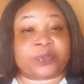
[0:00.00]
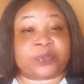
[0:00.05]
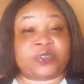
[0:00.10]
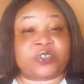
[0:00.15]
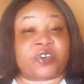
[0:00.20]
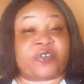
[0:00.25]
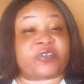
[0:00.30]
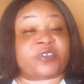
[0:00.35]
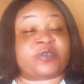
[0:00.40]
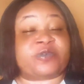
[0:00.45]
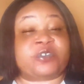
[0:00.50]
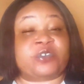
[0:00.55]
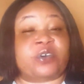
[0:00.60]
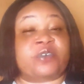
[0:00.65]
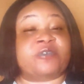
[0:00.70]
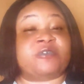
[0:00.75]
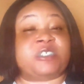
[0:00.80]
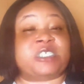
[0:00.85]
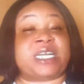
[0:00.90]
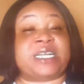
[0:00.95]

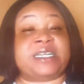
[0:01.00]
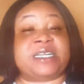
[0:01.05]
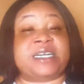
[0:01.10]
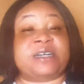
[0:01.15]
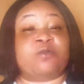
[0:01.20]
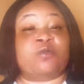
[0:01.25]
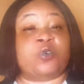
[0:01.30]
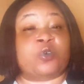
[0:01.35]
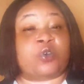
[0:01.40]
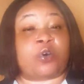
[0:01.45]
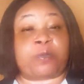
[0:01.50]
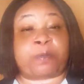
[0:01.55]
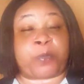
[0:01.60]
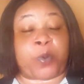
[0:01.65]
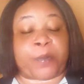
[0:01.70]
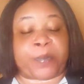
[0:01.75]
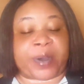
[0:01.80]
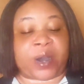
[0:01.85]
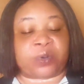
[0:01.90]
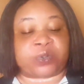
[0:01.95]
Your channel will not
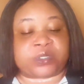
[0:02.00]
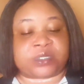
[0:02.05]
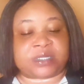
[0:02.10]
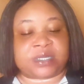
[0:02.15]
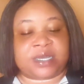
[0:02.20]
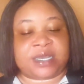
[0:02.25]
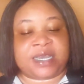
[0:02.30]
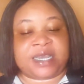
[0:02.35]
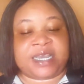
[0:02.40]
pop out.